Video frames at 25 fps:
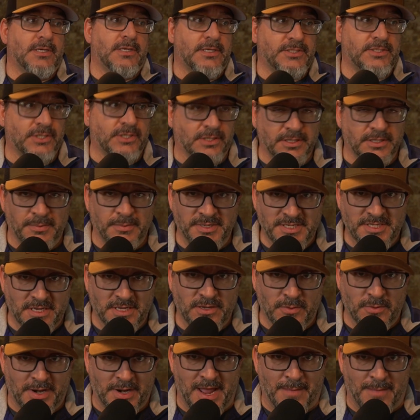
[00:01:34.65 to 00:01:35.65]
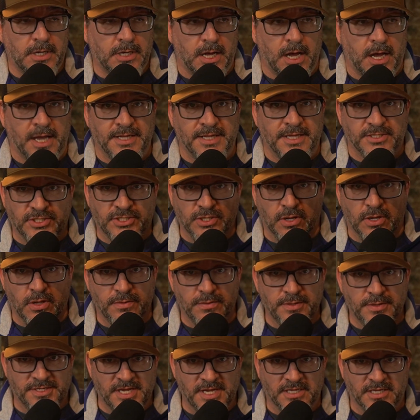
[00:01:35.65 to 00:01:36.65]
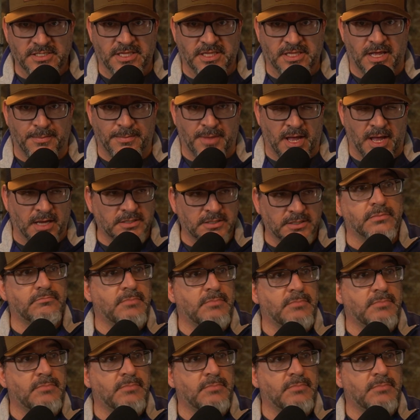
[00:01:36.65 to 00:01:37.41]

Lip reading: So let me tell you what happened. I installed the Tek-Slot box,